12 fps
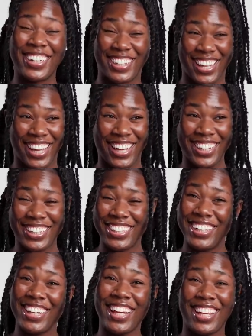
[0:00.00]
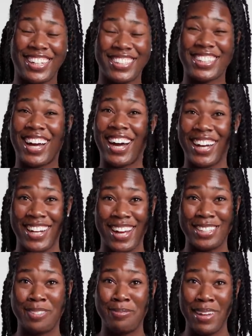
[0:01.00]
Okay, it is a
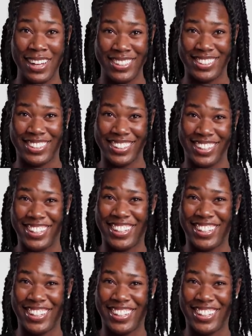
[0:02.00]
hot-ass mess.